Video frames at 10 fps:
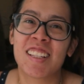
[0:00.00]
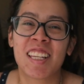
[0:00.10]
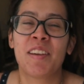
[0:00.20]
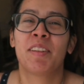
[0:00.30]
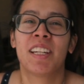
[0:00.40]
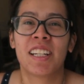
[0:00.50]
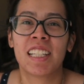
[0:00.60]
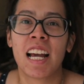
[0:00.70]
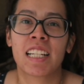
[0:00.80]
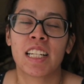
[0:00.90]
I keep
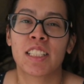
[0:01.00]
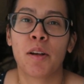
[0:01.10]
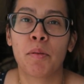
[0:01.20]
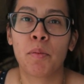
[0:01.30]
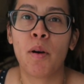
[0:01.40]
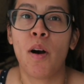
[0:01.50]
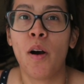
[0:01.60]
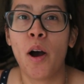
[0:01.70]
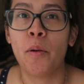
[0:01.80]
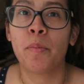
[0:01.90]
hearing that because I tell people, oh,
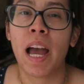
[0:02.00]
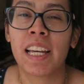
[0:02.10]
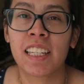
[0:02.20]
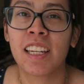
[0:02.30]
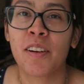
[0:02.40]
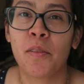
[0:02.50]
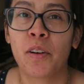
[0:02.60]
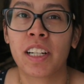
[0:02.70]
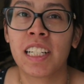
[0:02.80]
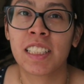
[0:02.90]
I'm packing, I'm
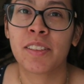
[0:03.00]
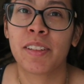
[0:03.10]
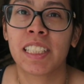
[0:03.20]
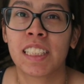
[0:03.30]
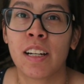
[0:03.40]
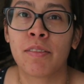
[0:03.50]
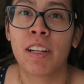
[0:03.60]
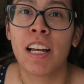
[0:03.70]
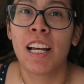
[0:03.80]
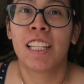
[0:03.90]
organizing my
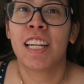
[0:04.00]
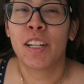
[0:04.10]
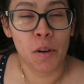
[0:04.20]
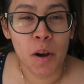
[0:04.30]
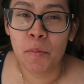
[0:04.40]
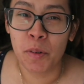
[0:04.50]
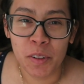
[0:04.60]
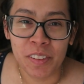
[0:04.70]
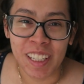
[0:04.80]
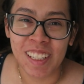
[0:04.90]
stuff. They know I'm
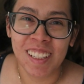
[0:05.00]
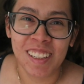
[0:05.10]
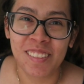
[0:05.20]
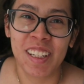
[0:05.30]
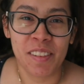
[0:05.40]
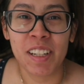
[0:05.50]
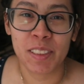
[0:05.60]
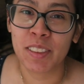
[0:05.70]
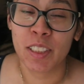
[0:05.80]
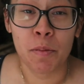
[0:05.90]
moving. What am I
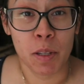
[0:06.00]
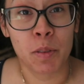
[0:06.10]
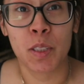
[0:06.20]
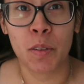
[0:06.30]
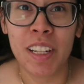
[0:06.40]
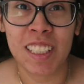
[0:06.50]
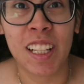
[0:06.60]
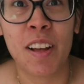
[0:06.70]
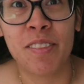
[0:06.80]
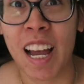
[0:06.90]
supposed to do? Am I supposed to wait
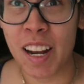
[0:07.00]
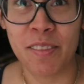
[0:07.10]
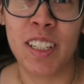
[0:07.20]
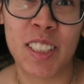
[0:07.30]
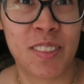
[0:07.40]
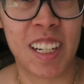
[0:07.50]
till I'm 9 months